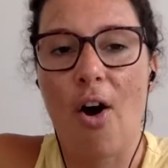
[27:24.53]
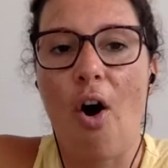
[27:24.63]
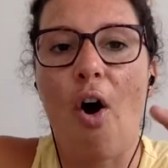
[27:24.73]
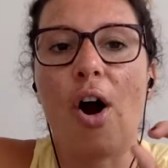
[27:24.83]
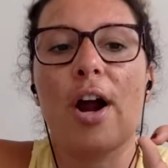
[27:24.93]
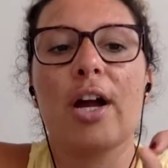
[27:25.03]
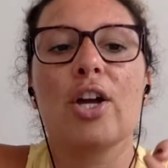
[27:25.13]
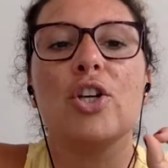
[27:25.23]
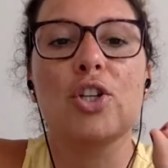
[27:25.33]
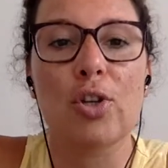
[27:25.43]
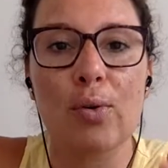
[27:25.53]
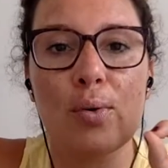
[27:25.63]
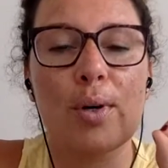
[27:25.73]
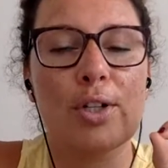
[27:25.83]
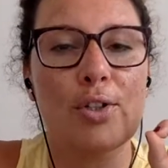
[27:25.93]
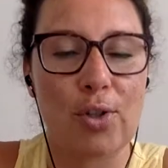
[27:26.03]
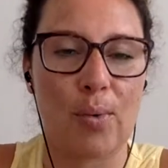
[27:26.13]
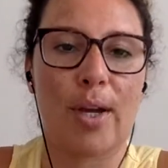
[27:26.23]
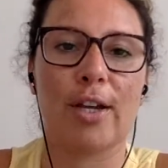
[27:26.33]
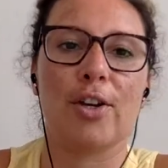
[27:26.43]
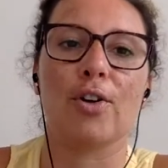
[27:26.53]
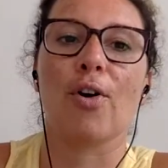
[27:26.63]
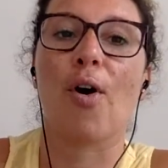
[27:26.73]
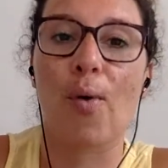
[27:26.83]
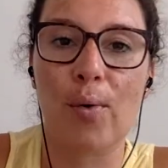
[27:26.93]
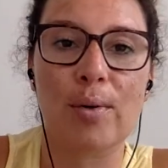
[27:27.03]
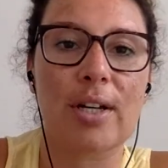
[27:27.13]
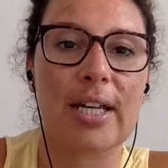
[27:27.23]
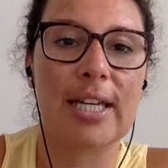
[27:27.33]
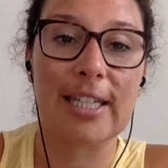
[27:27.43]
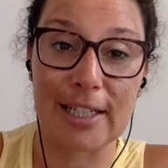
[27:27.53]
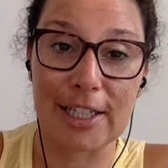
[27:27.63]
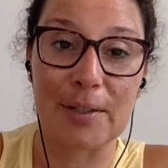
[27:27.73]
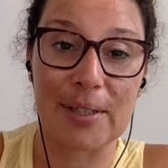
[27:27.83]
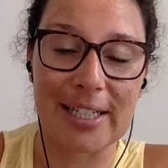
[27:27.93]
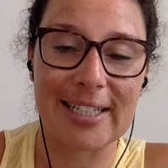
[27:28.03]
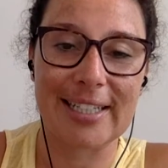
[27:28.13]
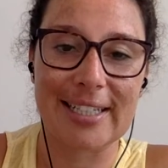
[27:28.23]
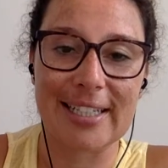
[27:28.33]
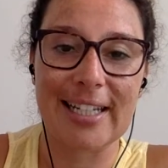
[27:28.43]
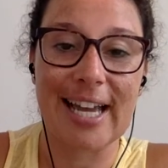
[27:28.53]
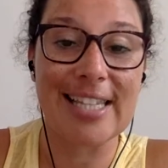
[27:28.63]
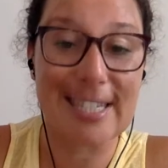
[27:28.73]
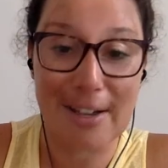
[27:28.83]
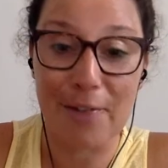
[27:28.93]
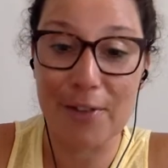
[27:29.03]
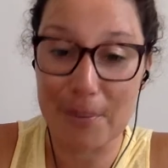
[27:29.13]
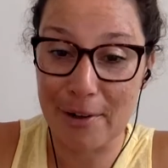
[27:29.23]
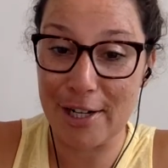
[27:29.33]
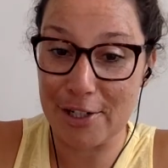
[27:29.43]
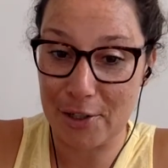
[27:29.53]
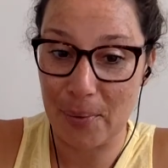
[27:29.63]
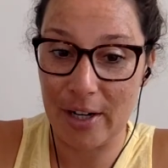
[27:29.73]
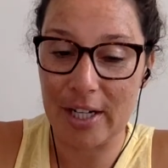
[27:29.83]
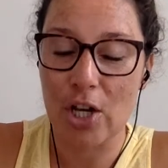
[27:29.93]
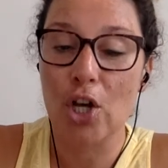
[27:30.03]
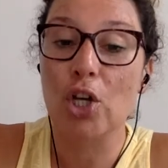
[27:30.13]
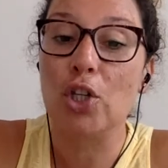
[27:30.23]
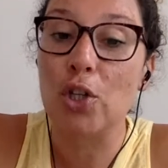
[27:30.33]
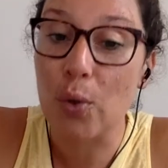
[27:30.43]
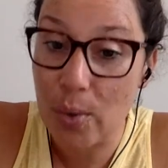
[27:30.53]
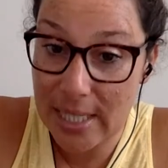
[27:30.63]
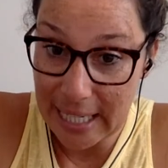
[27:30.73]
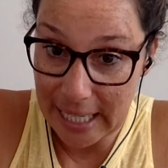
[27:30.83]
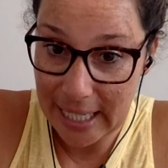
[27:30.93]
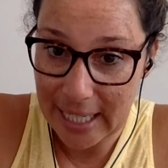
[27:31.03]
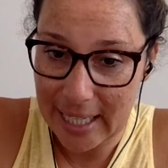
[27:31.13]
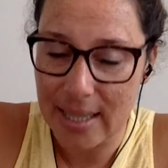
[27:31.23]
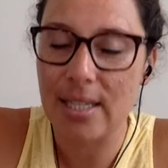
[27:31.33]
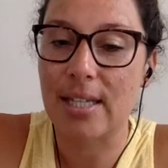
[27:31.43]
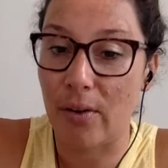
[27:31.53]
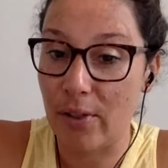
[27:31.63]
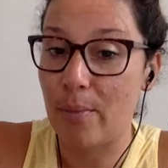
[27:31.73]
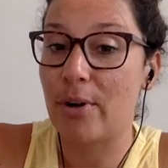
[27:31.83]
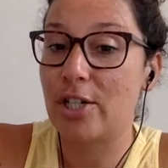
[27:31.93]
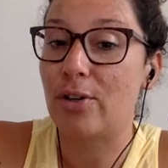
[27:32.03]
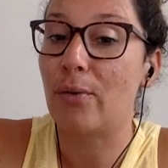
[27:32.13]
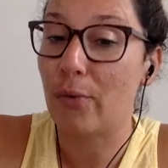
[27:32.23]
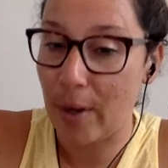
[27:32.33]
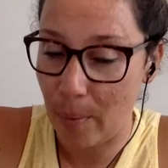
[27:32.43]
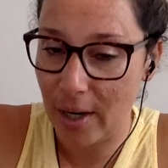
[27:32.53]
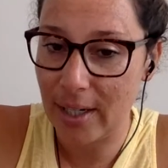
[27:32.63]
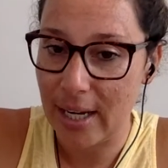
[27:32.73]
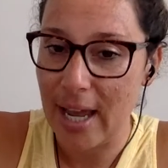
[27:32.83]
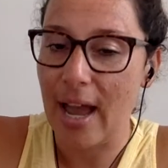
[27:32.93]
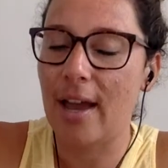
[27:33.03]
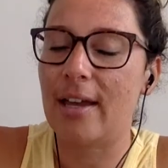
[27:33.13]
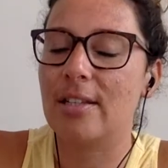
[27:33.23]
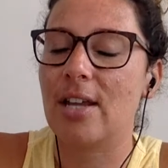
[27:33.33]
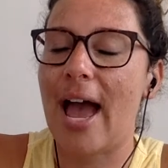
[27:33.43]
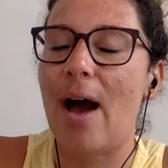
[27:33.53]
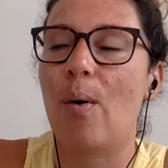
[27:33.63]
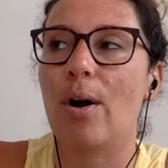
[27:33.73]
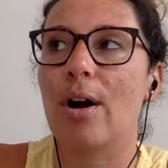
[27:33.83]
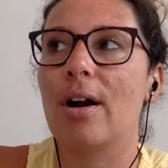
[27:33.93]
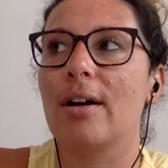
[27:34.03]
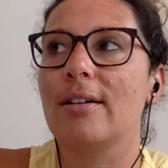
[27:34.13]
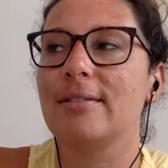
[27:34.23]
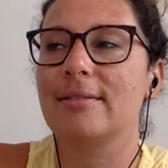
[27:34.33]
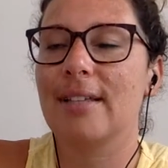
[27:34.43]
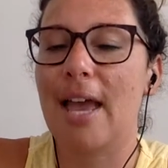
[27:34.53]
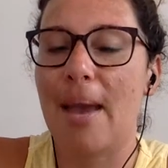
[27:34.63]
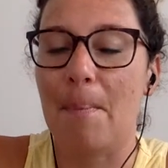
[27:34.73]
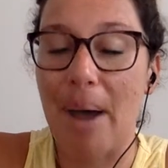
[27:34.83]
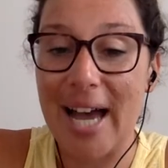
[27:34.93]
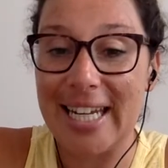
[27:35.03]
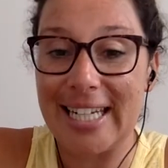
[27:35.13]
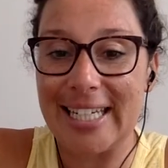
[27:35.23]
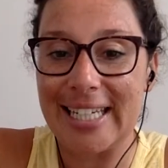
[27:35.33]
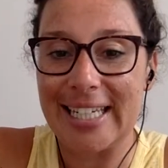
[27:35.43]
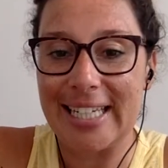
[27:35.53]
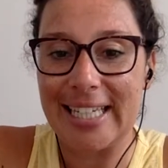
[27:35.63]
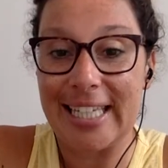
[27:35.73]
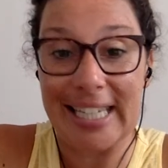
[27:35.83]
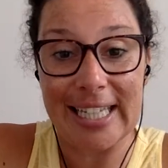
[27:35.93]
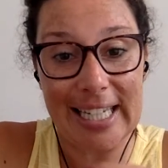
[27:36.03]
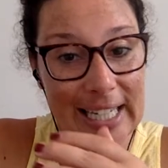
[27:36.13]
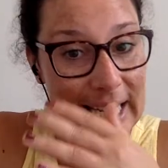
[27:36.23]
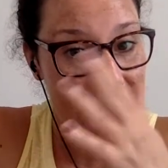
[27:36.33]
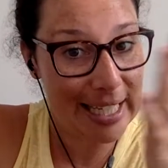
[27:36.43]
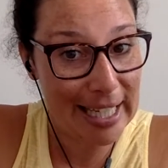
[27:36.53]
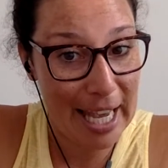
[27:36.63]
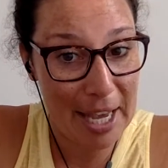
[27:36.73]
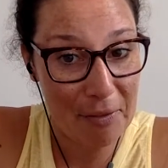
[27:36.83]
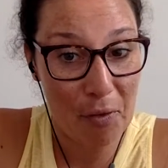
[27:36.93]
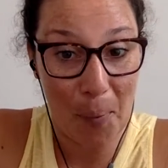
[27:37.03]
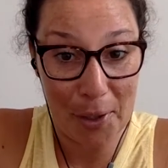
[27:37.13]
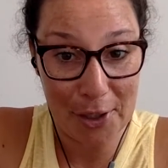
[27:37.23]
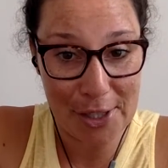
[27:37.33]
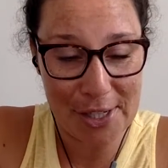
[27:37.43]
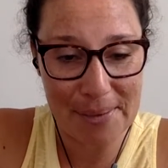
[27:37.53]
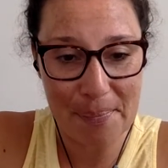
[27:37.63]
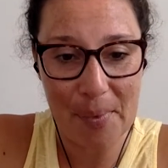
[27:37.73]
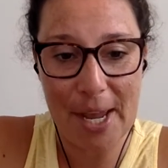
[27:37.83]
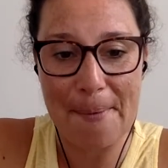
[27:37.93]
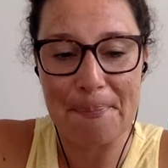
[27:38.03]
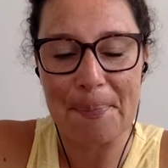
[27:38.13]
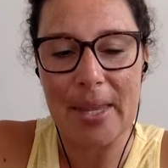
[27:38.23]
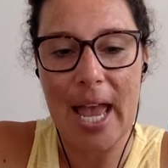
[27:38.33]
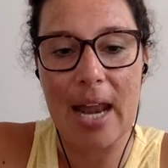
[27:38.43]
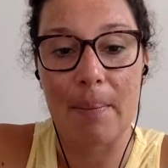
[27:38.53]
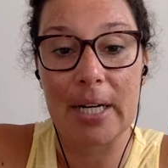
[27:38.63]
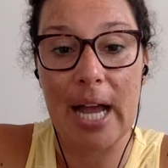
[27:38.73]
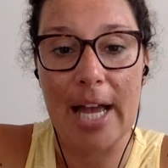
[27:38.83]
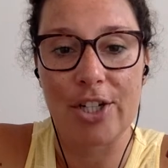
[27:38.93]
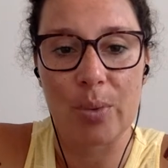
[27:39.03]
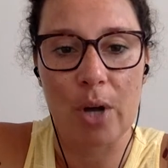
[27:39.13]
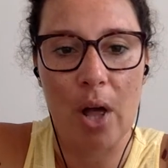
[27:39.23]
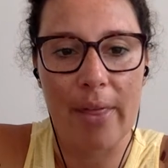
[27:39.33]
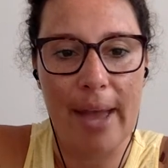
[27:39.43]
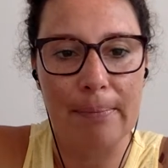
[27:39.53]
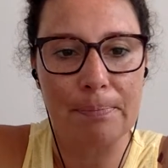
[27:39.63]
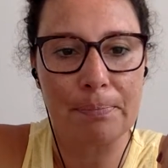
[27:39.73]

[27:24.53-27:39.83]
are you doing your own healing work and self-liberation work using the self-liberation framework and our embodied healing cave of wonders. Okay? And I'm going to guide you in all of that.